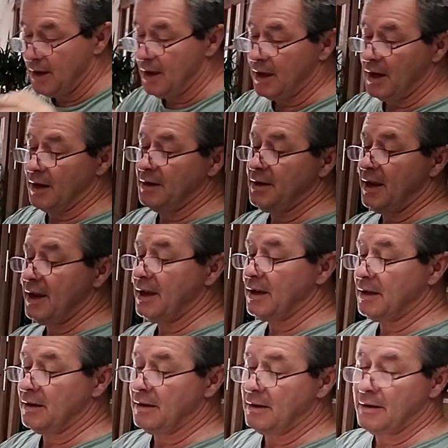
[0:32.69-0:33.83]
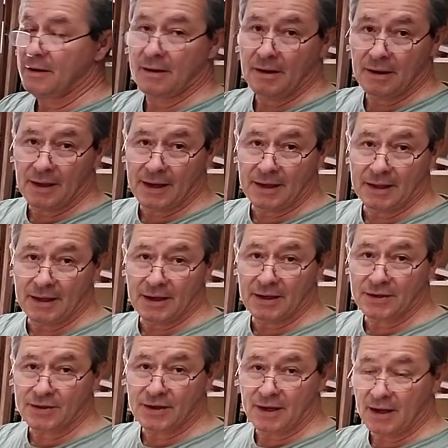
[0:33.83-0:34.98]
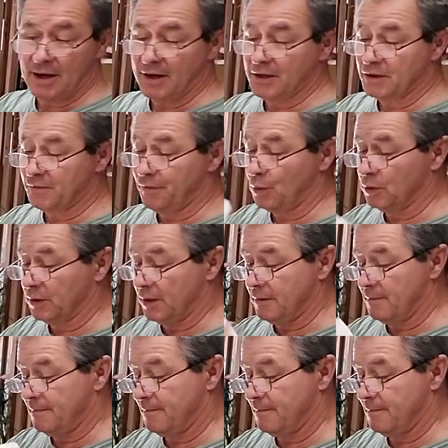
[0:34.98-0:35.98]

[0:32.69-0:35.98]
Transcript: And I take it like this, and I just fold it.